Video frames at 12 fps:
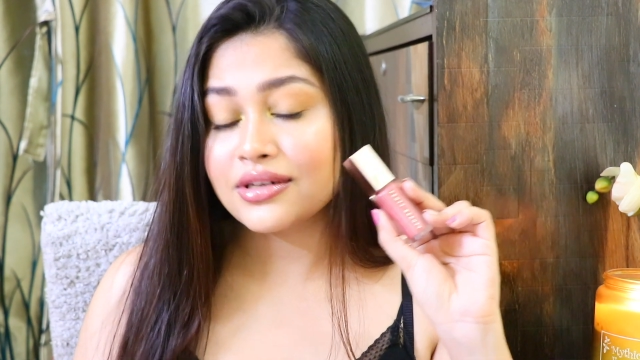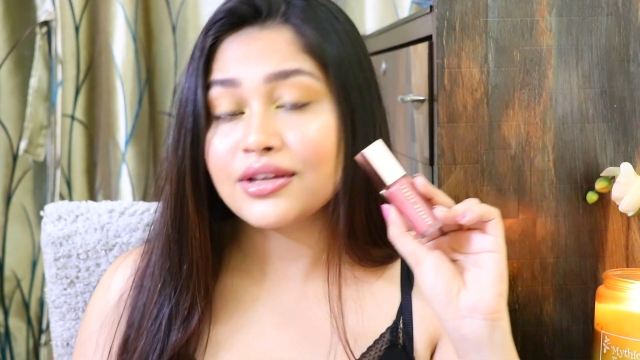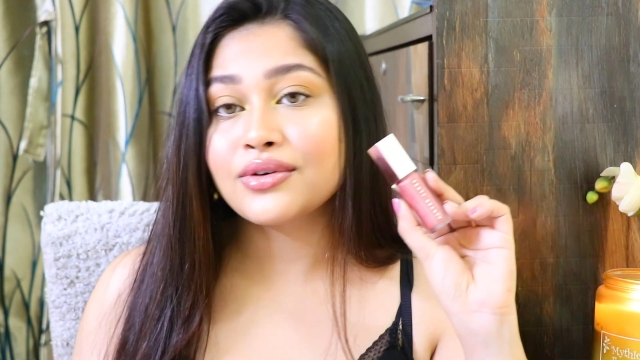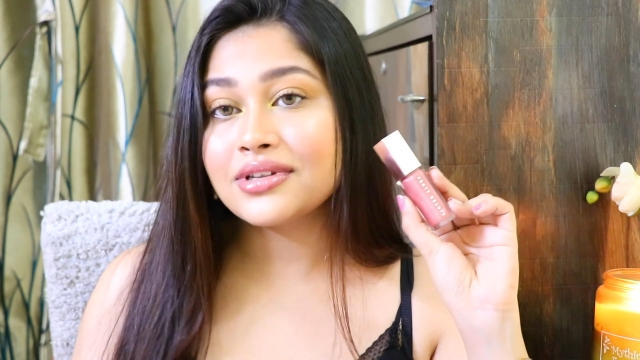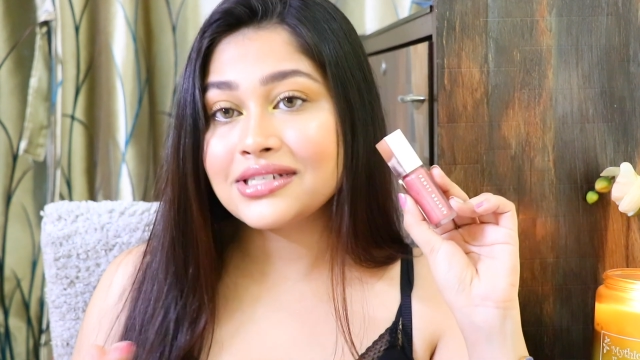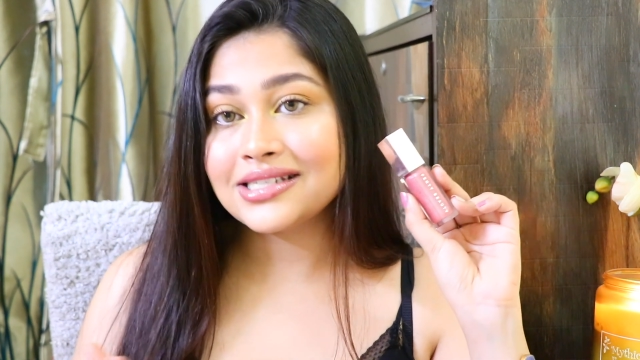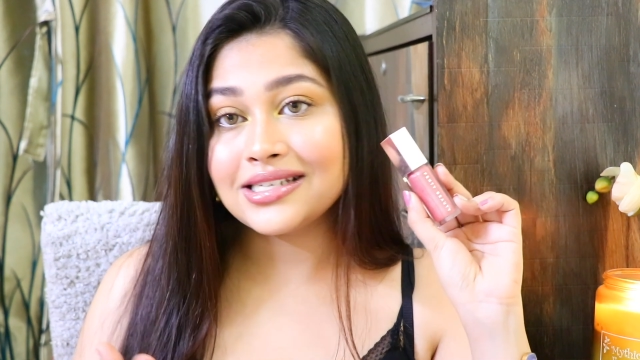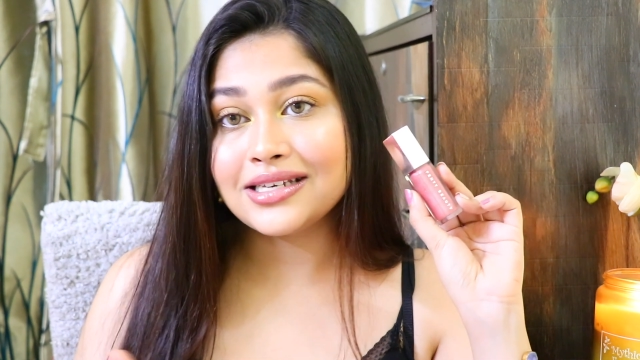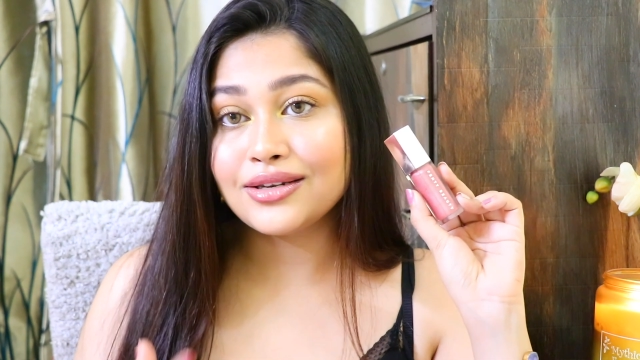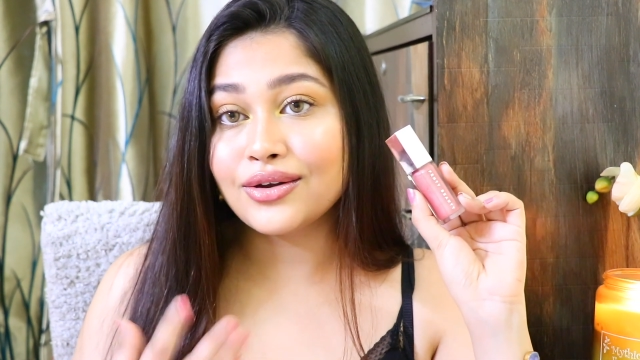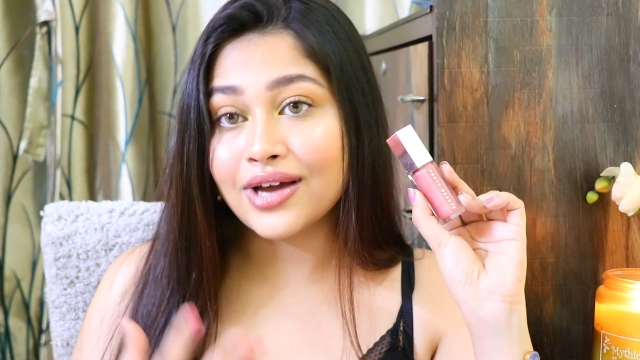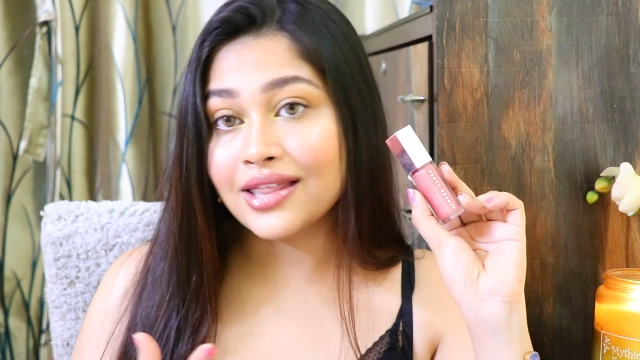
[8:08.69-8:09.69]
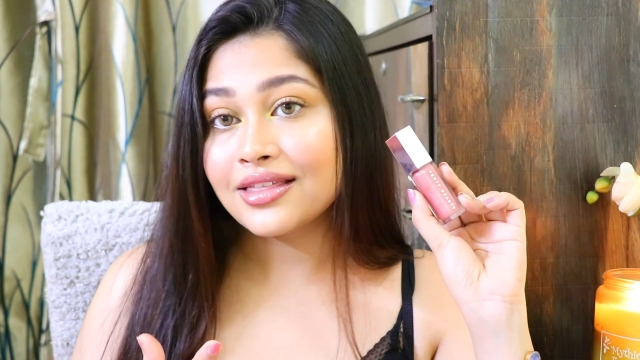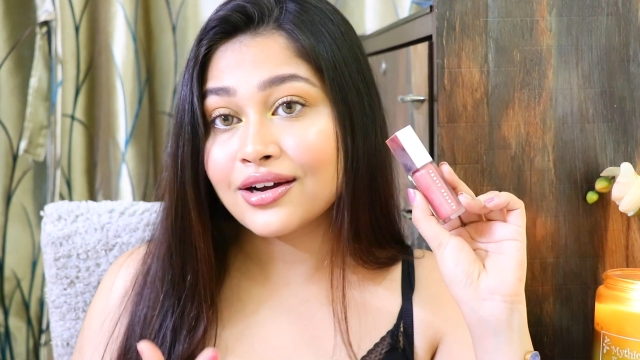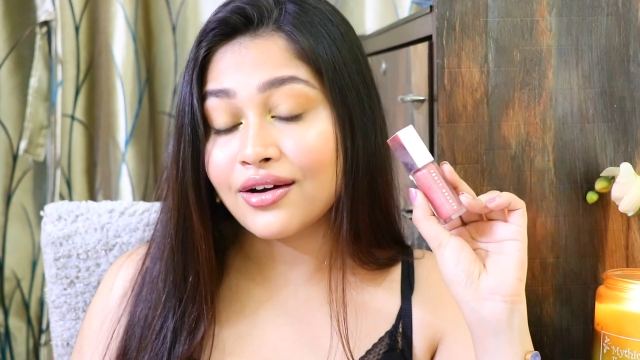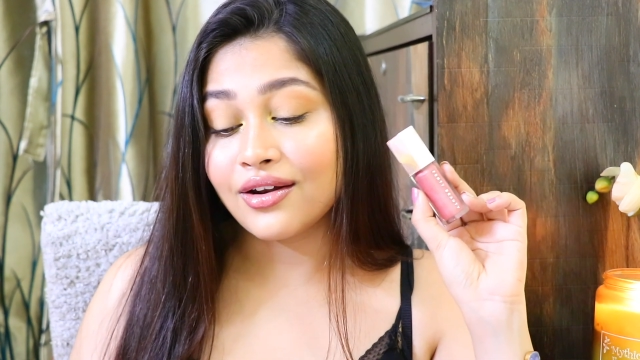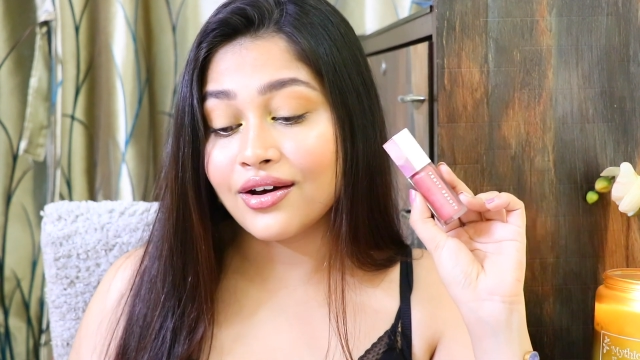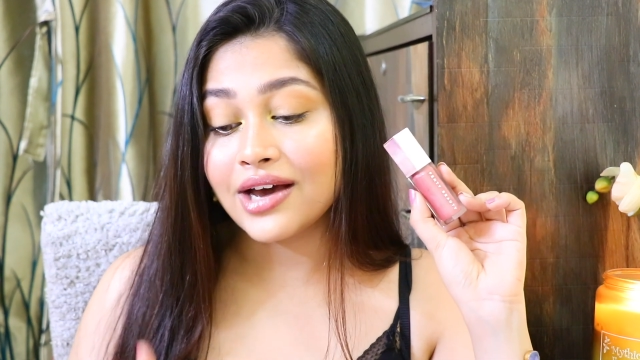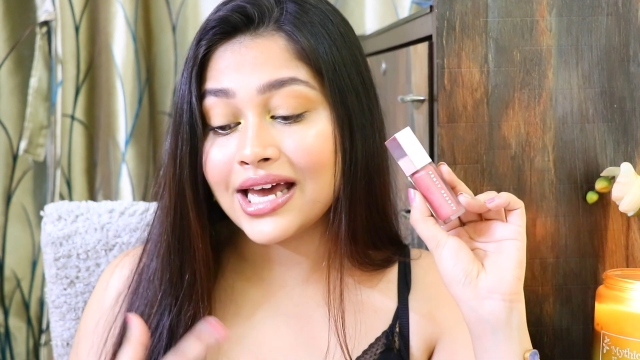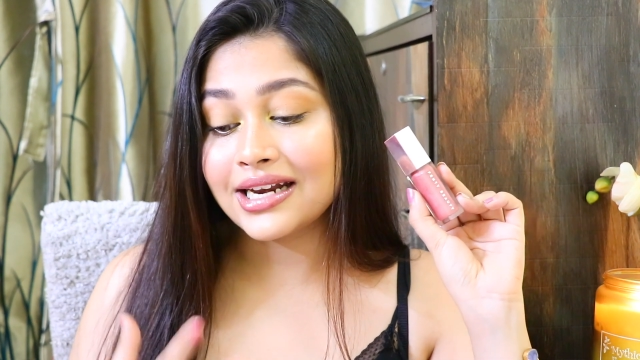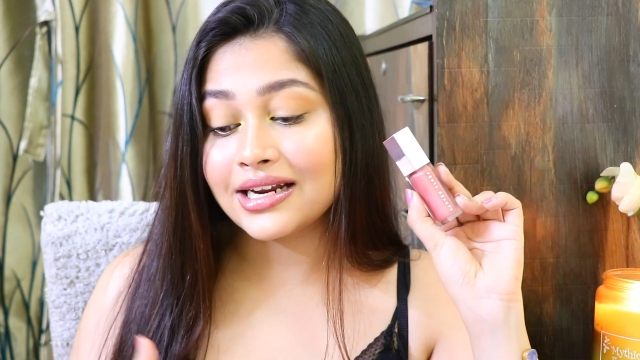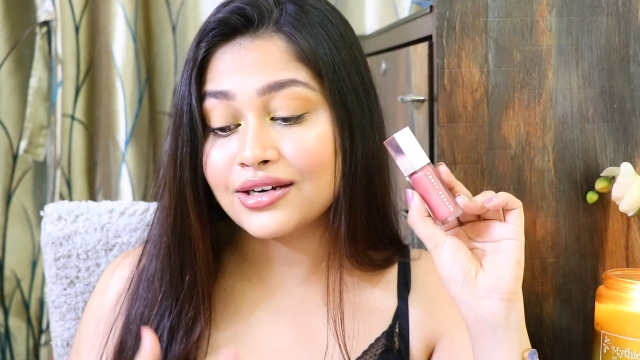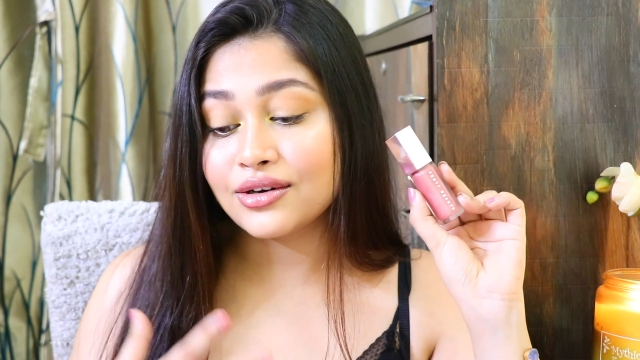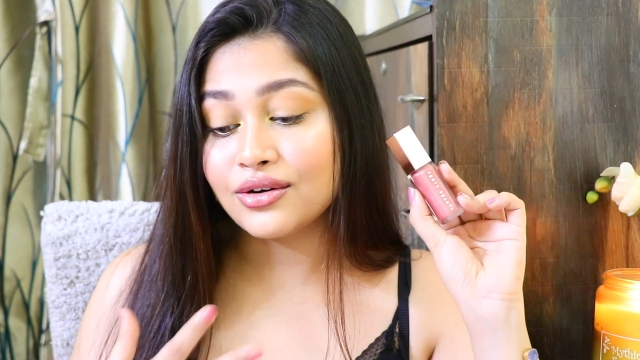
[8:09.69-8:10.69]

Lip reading: You can see, look at the color and it